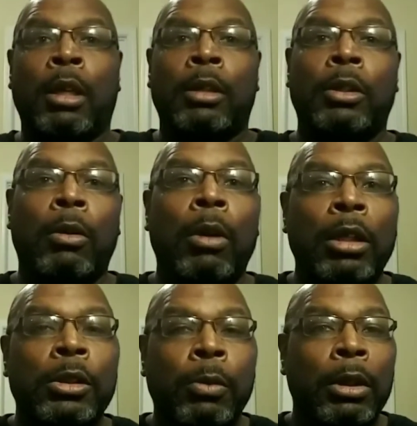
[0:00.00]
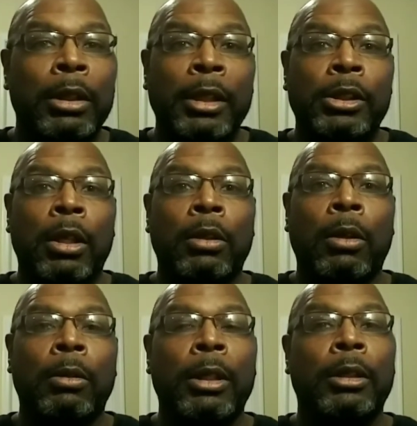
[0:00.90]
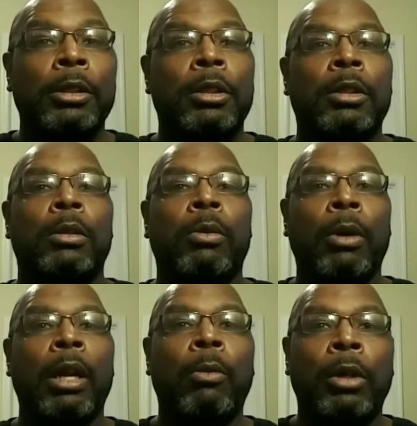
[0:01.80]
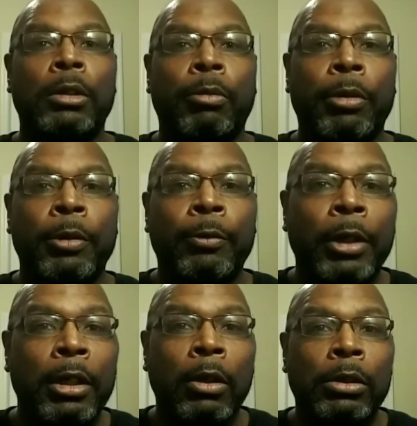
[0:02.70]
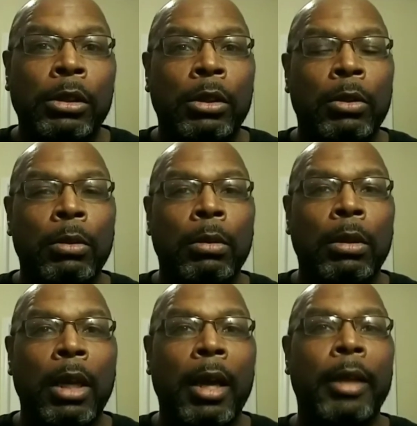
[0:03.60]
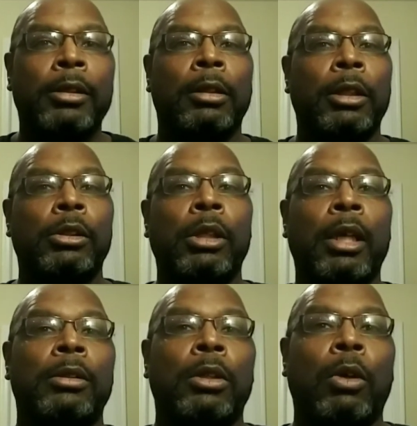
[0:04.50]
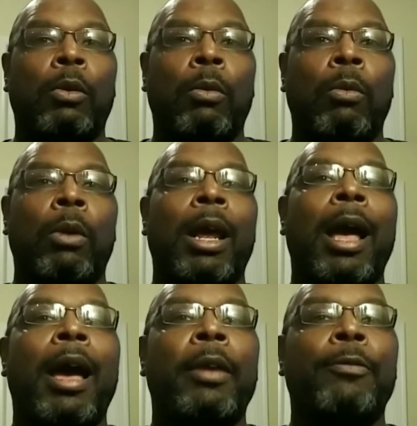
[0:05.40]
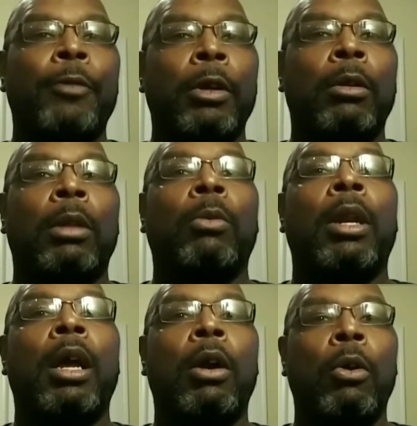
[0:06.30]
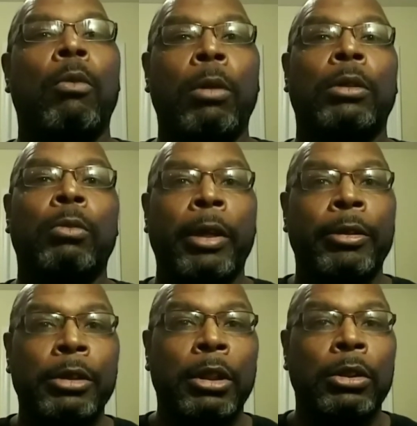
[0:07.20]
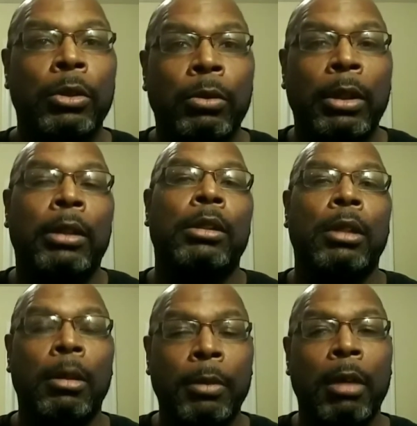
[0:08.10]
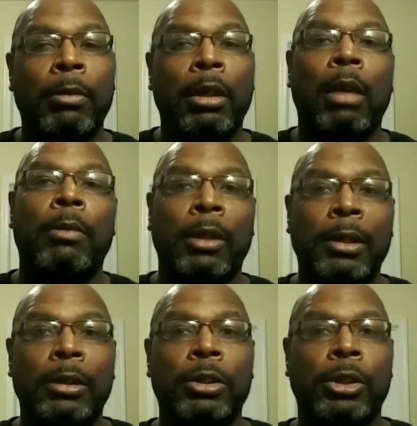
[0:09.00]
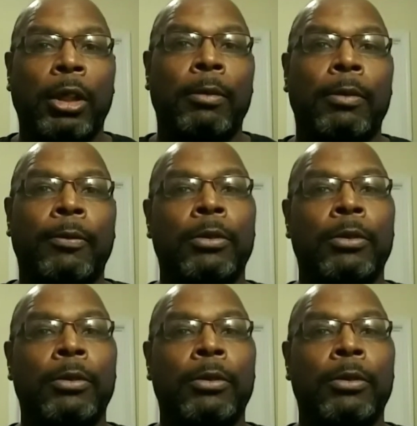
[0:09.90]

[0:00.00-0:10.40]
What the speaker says: I just want to let y'all know that this is what I wanted to bring a video to you guys and let you guys know what I feel and what I hope what the Raiders can do in this upcoming game against the Chiefs.